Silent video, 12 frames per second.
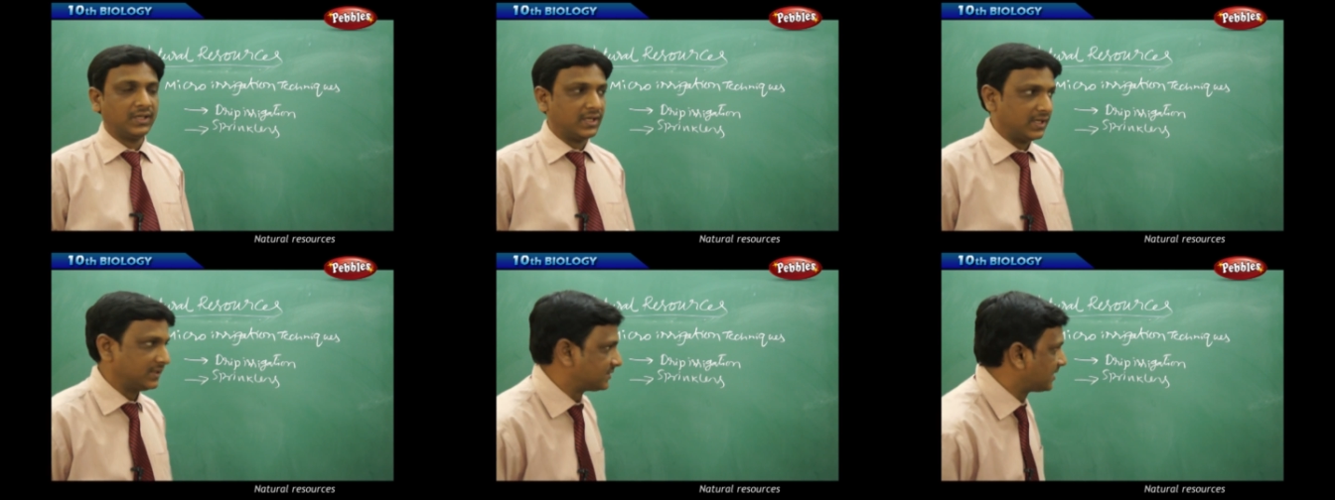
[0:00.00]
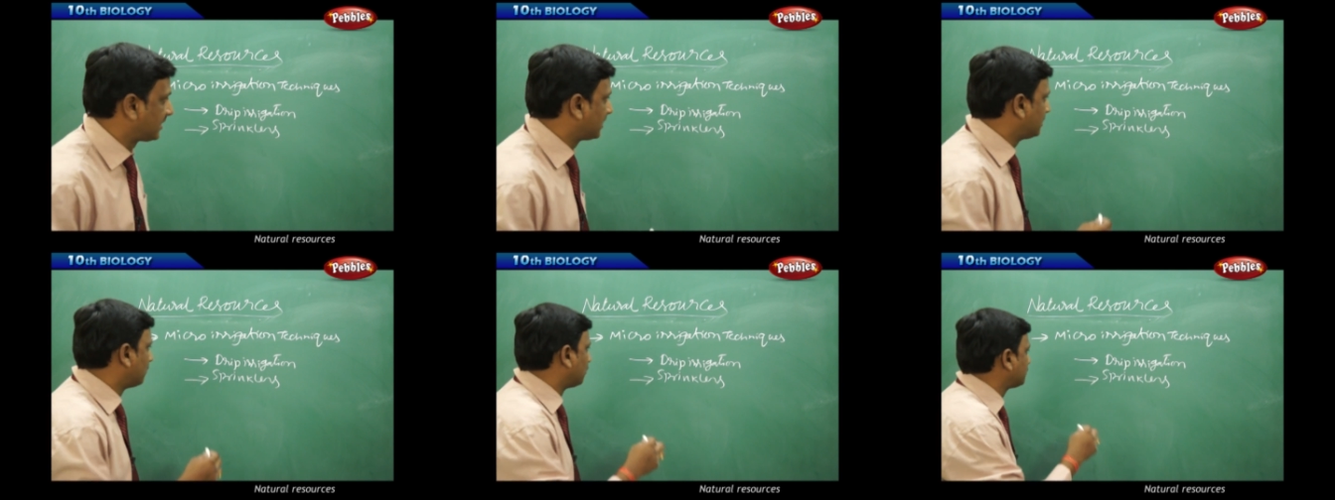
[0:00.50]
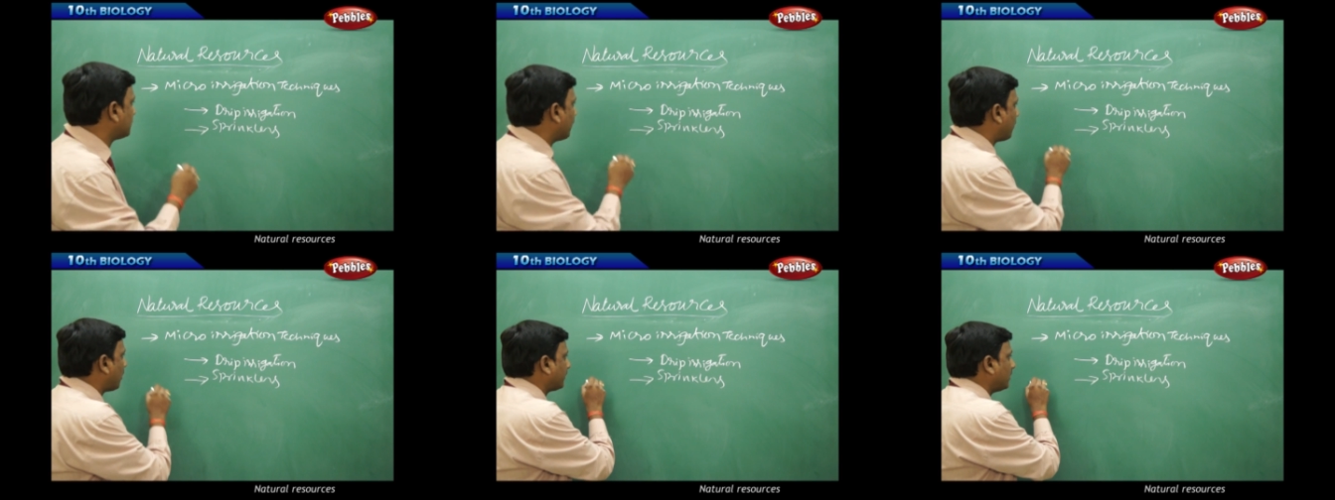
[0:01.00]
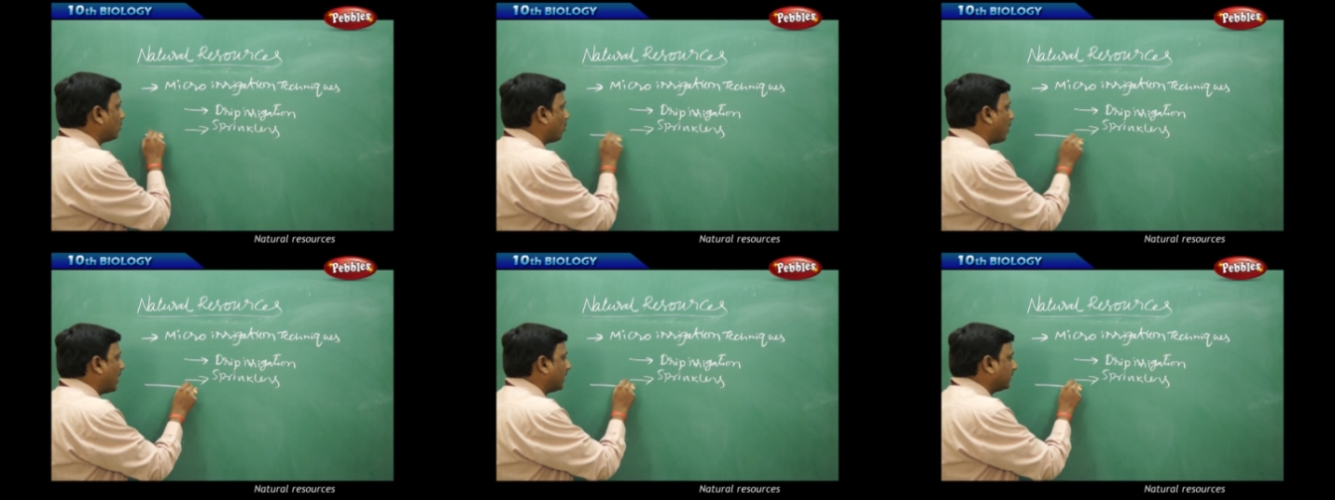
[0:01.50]
And the second most important
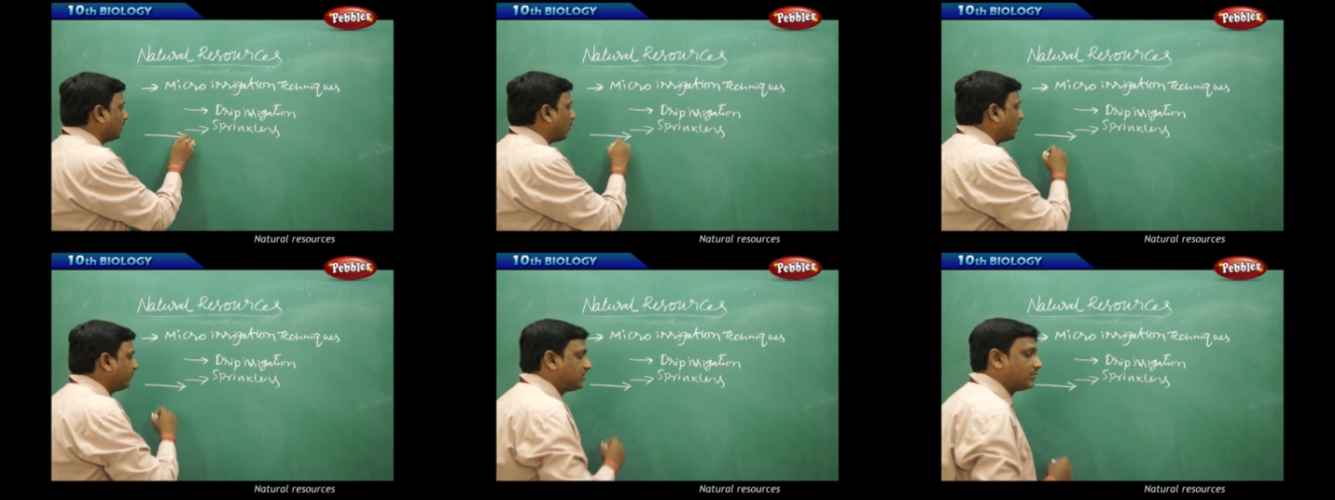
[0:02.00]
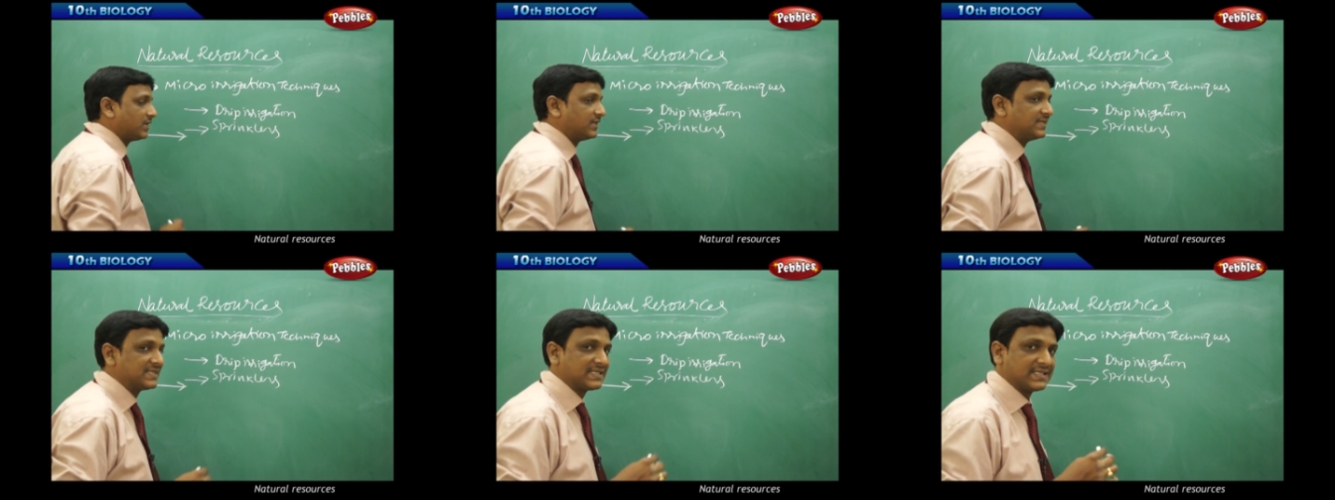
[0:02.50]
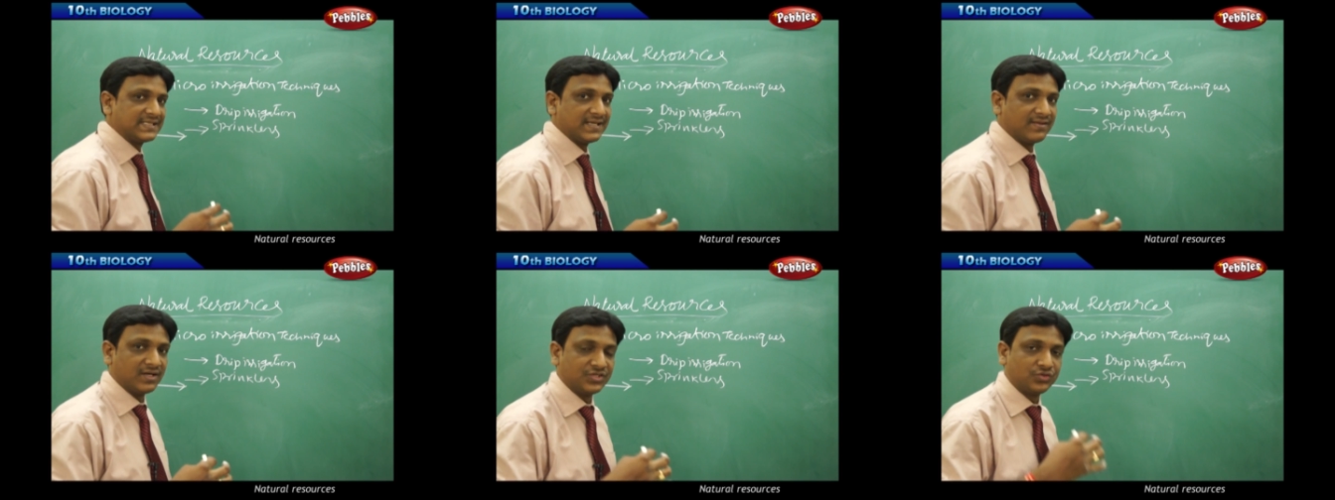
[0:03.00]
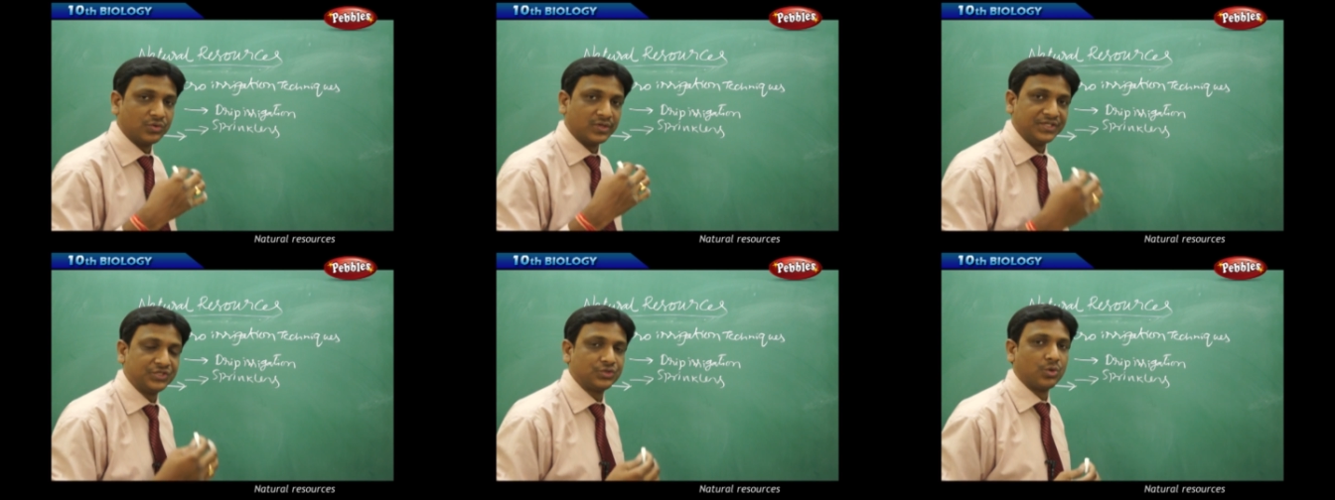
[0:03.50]
one, the one which we are discussing, that is to
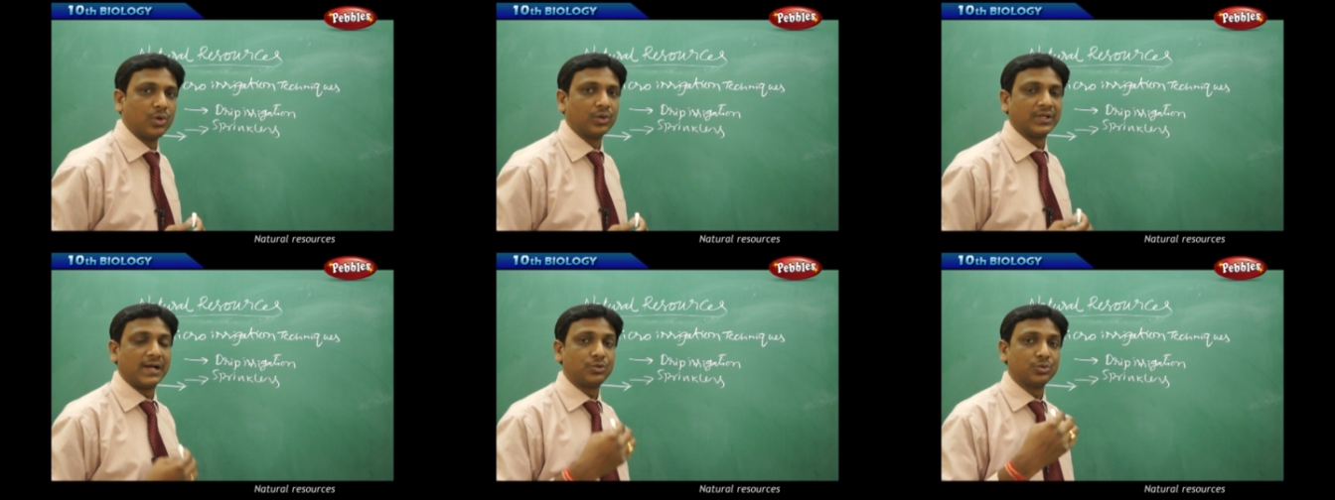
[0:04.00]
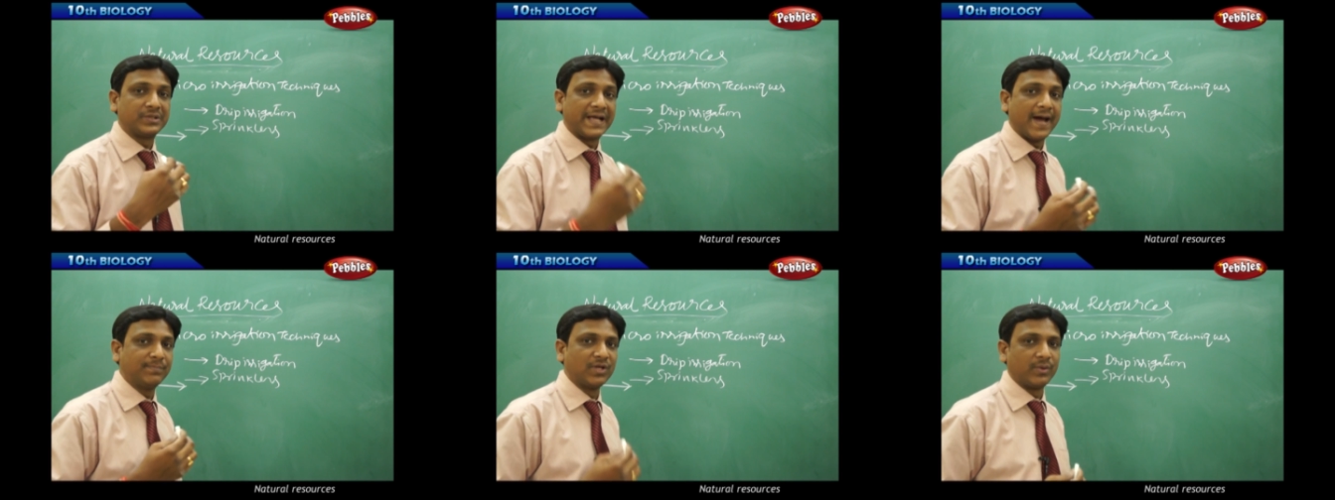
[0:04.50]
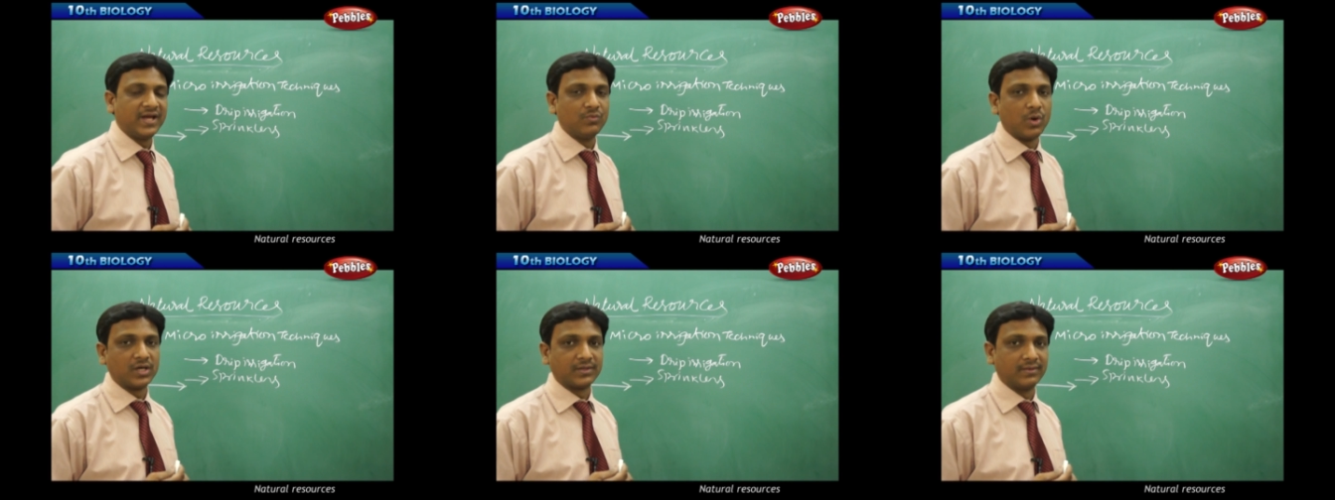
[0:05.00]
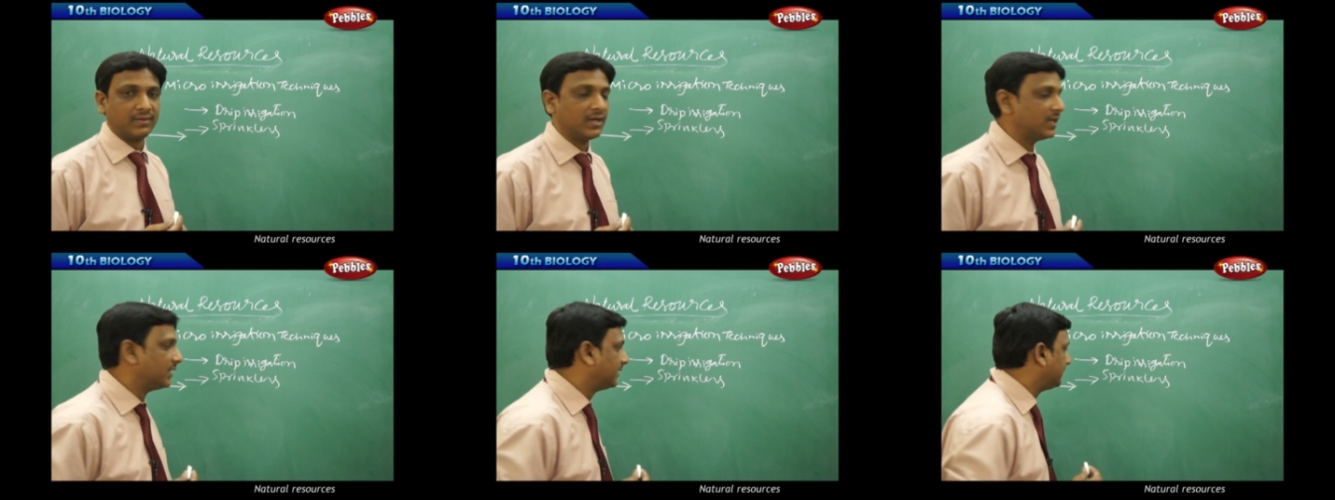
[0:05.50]
restore, that to tap the rainwater,
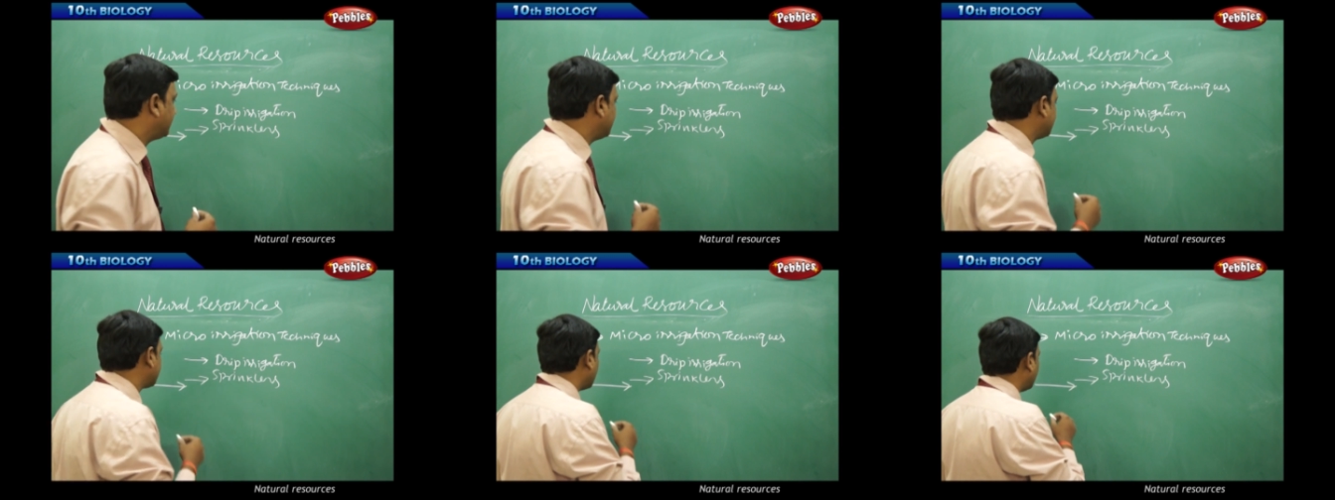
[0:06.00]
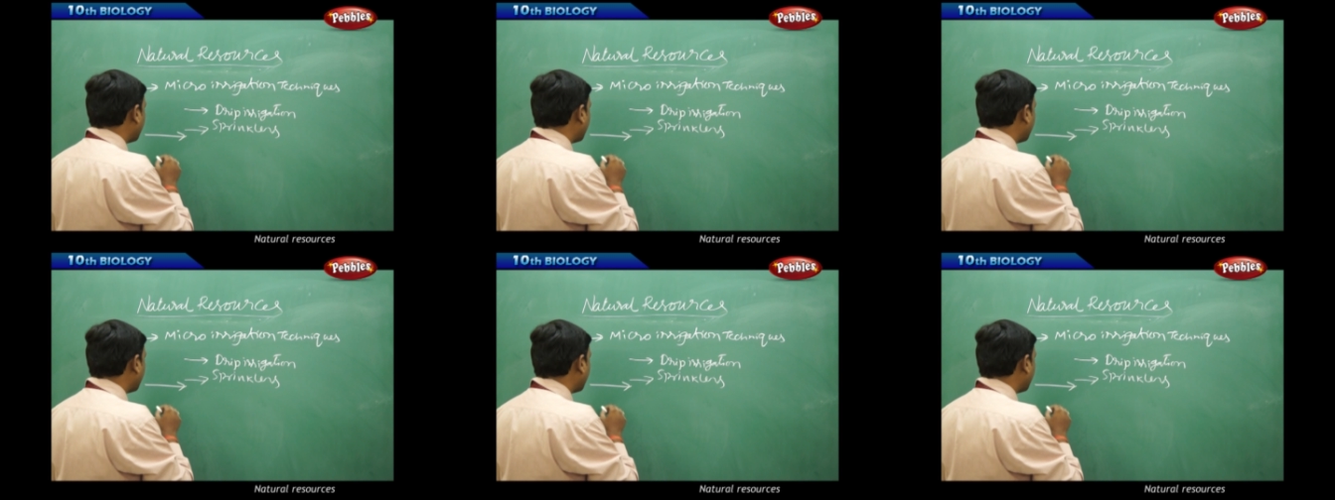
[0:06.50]
is the